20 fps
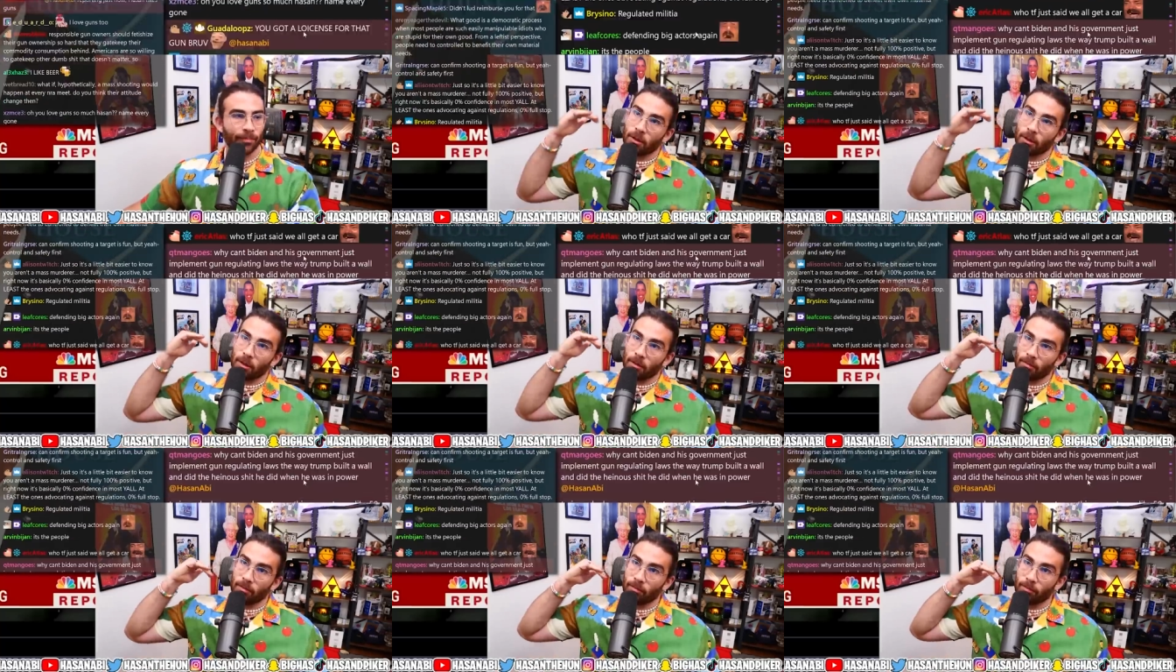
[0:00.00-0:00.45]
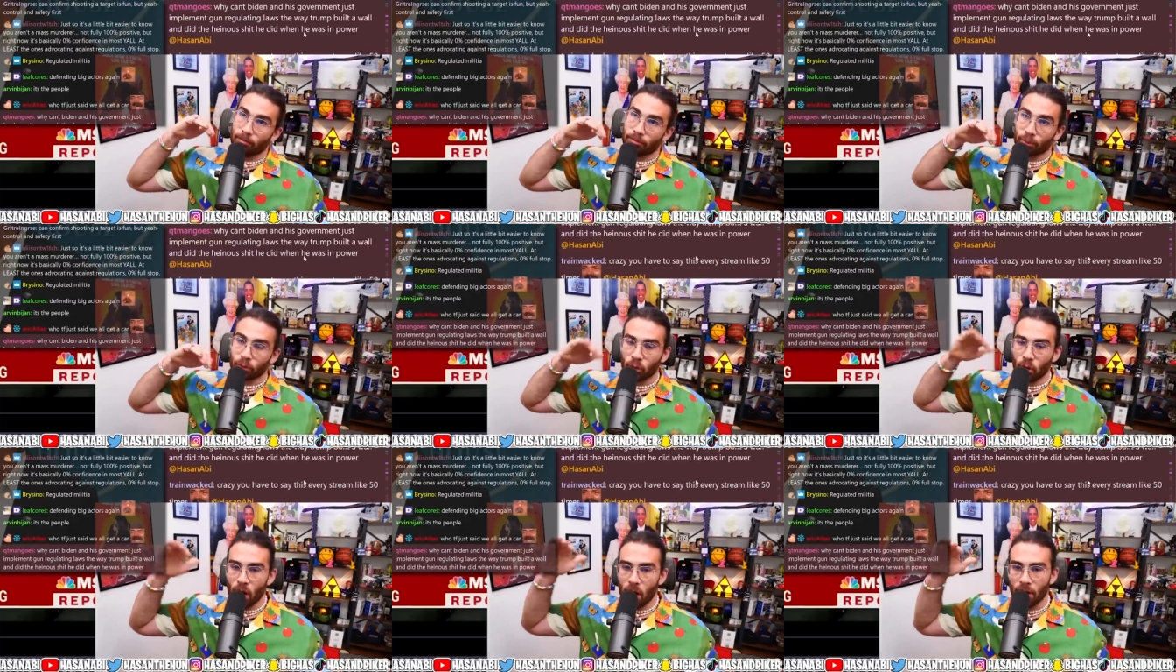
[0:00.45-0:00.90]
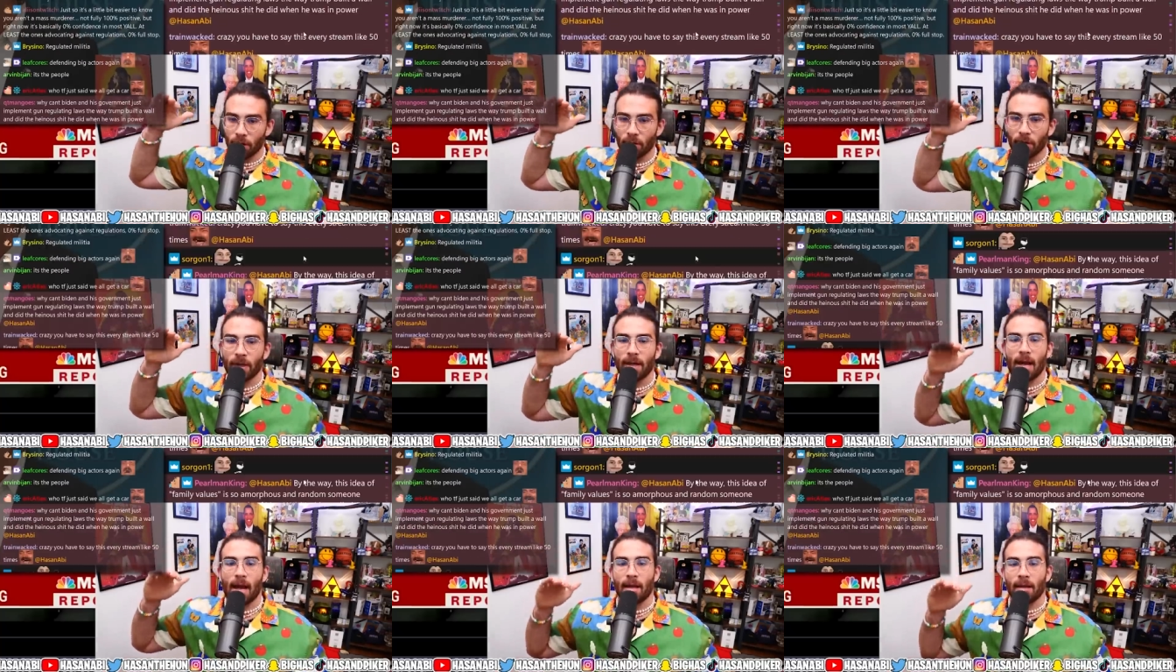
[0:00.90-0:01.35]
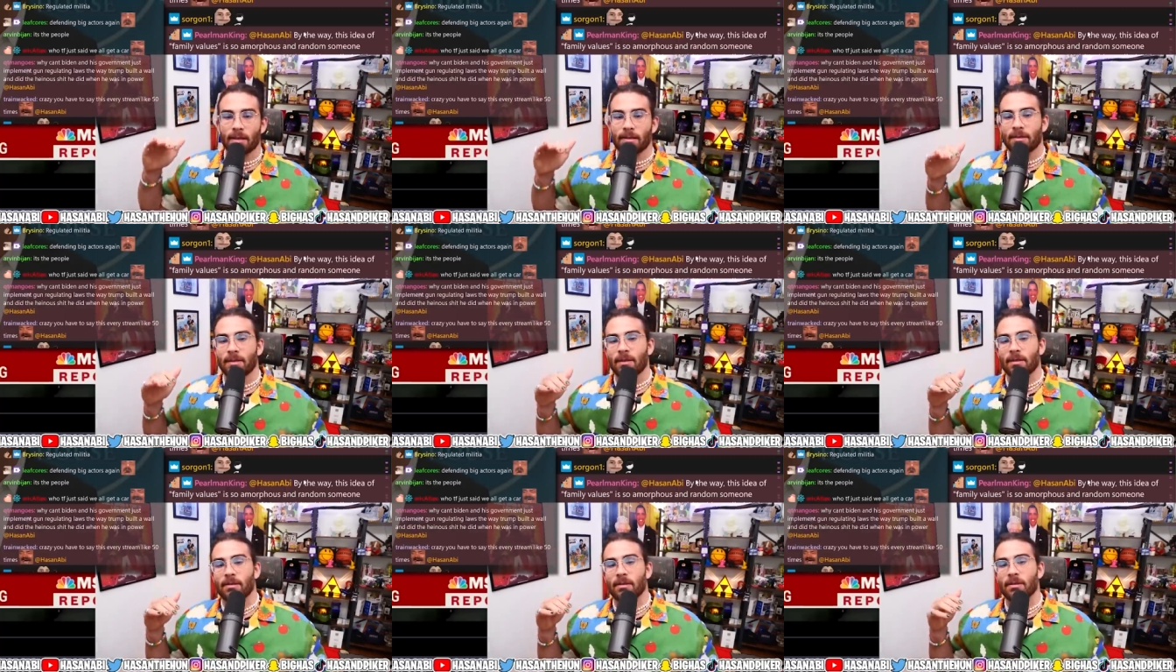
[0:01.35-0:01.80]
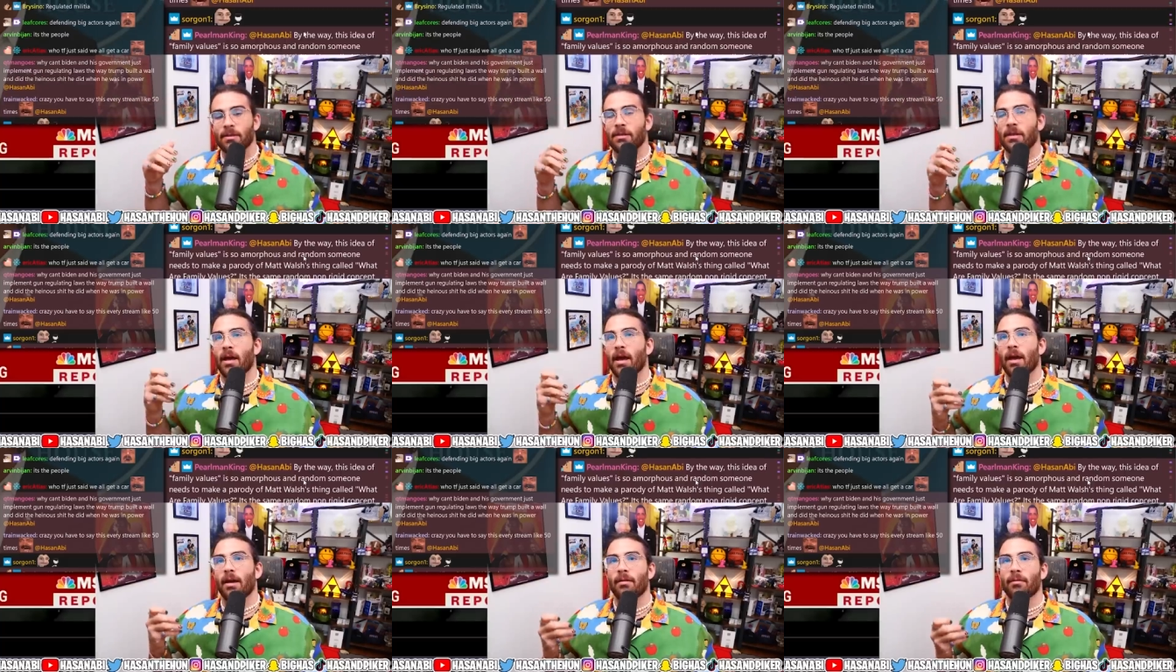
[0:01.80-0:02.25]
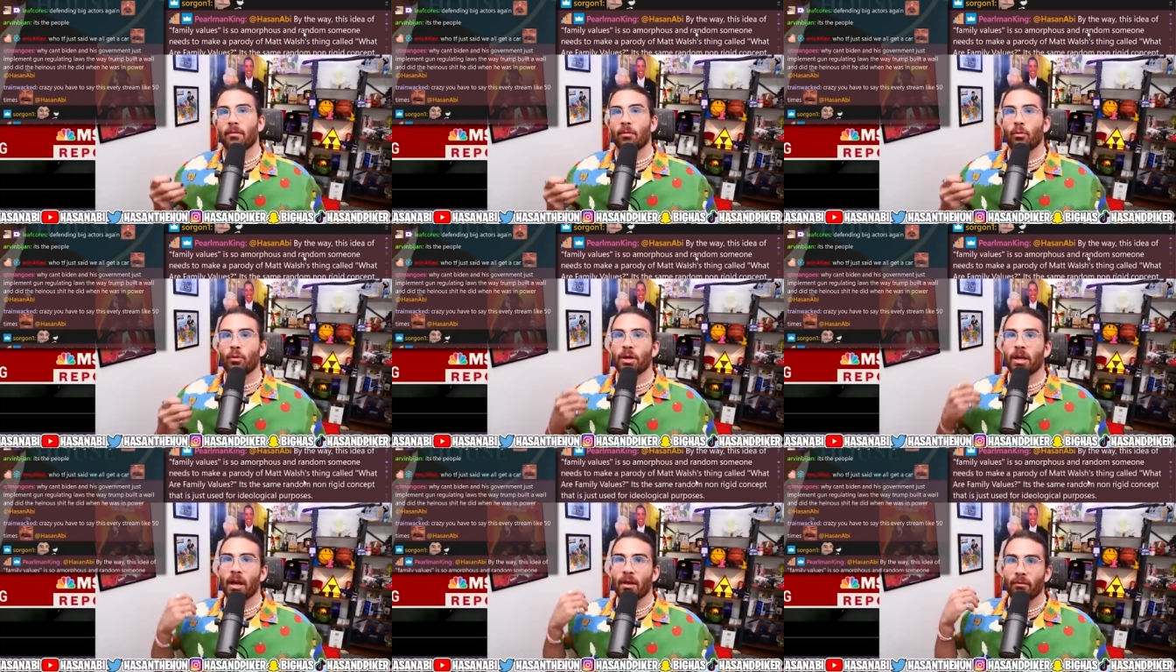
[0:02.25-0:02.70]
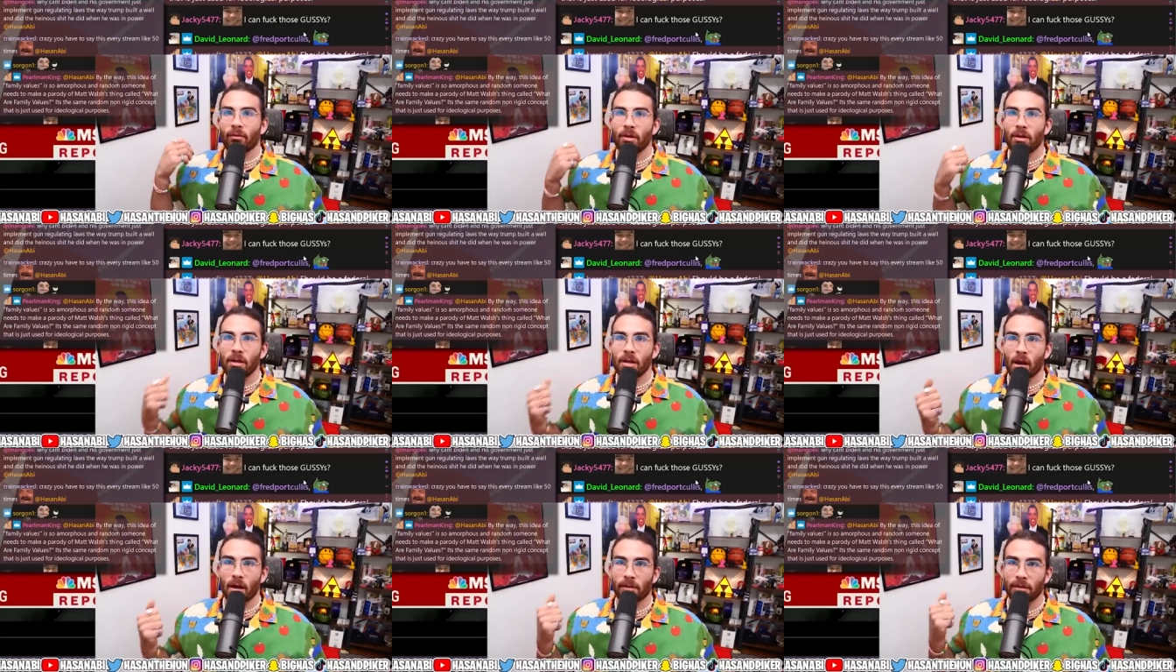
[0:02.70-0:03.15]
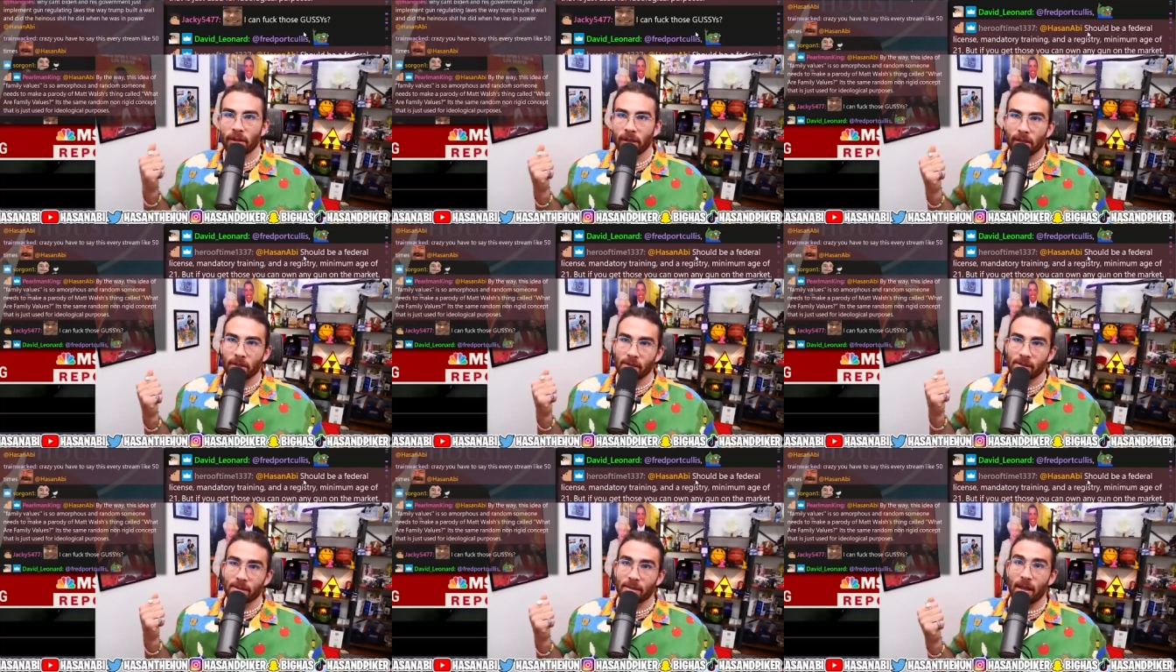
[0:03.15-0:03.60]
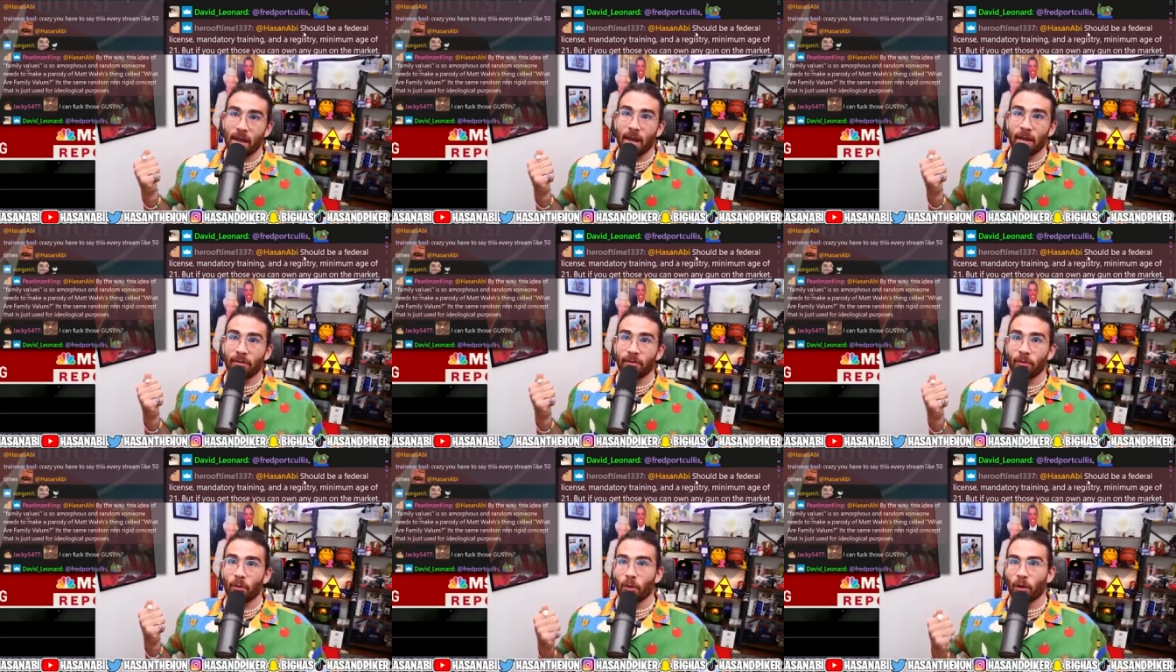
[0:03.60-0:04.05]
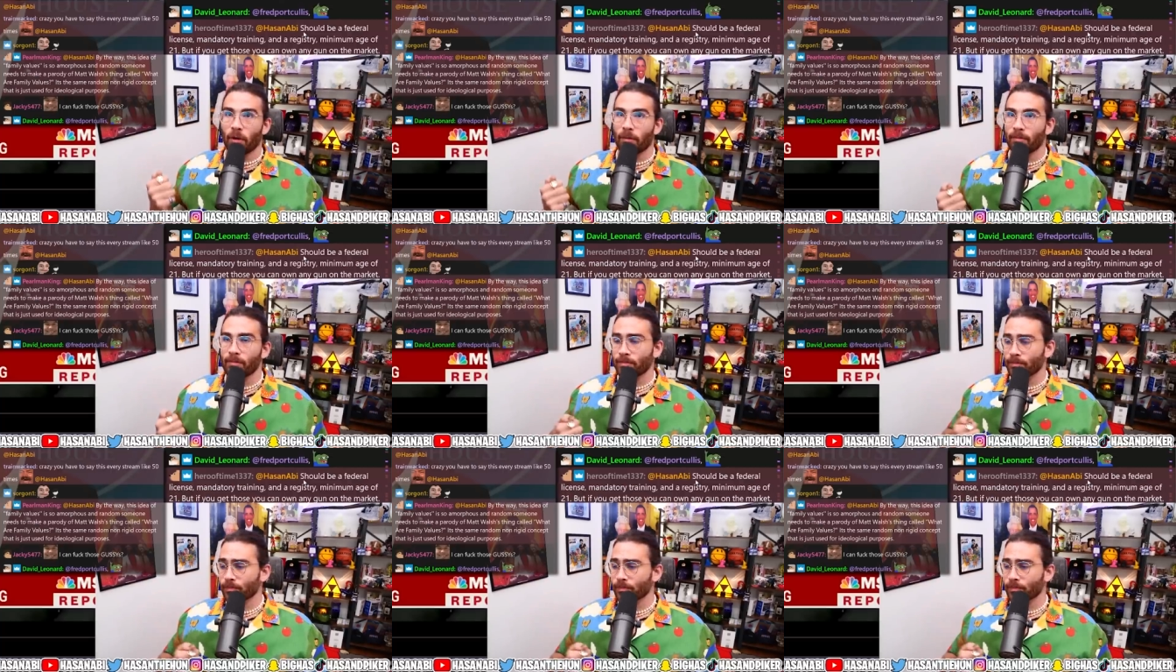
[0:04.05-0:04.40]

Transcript: The broader analysis is that we have nothing to stand for.